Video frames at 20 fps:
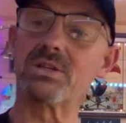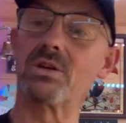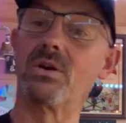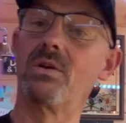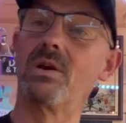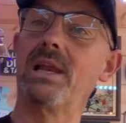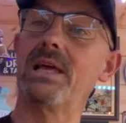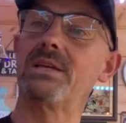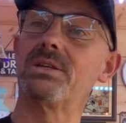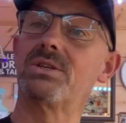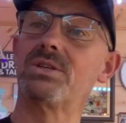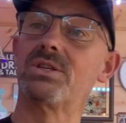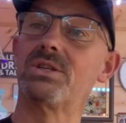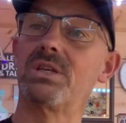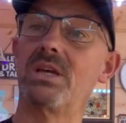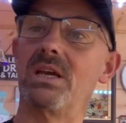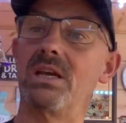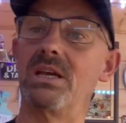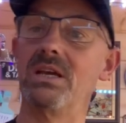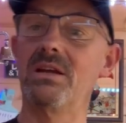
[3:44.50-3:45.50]
let's
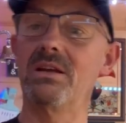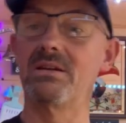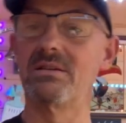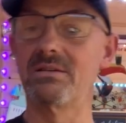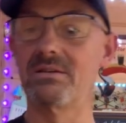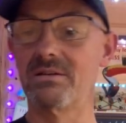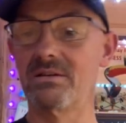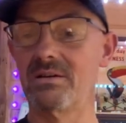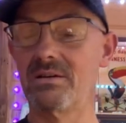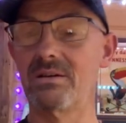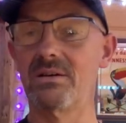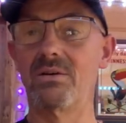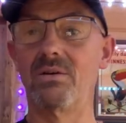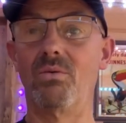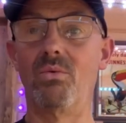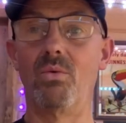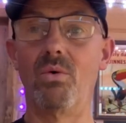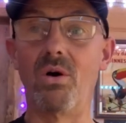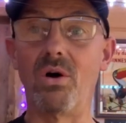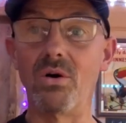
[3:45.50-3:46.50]
see
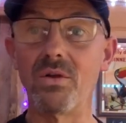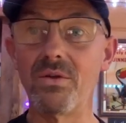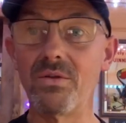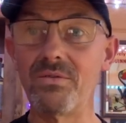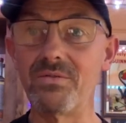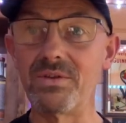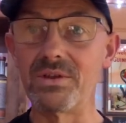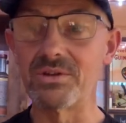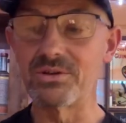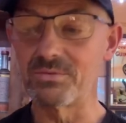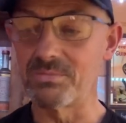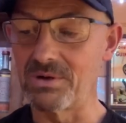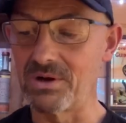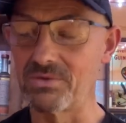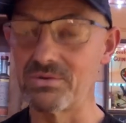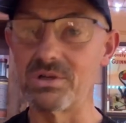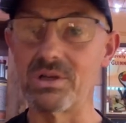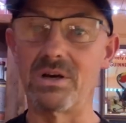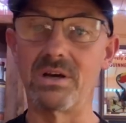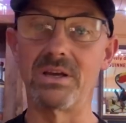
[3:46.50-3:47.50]
what this
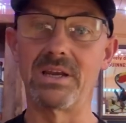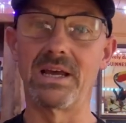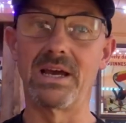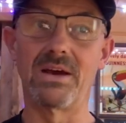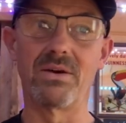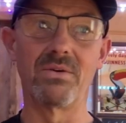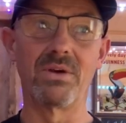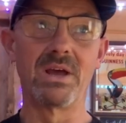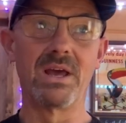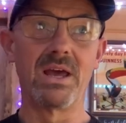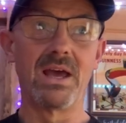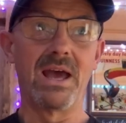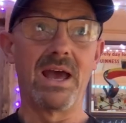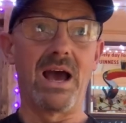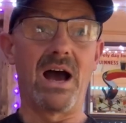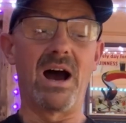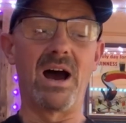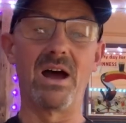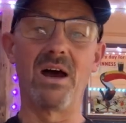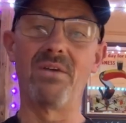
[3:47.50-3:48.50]
smells like. Now,
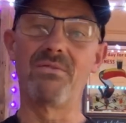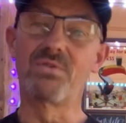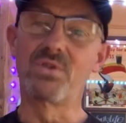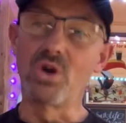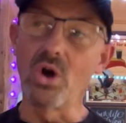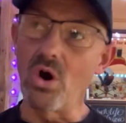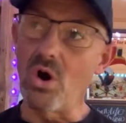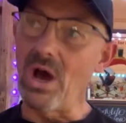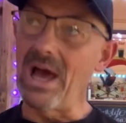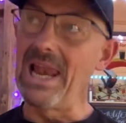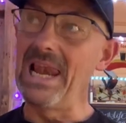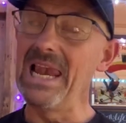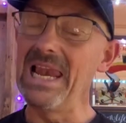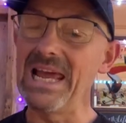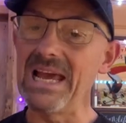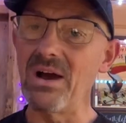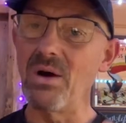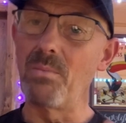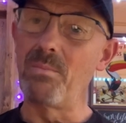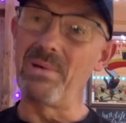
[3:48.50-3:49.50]
I have got a
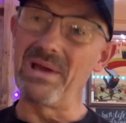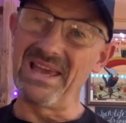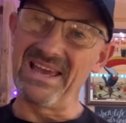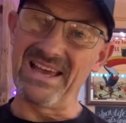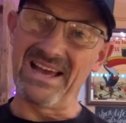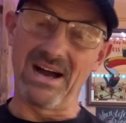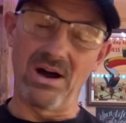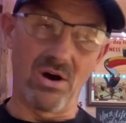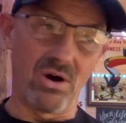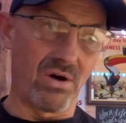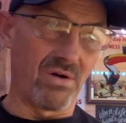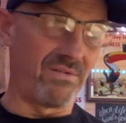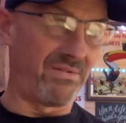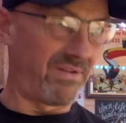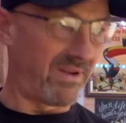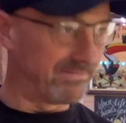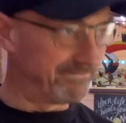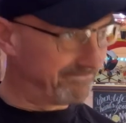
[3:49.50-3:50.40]
little bit of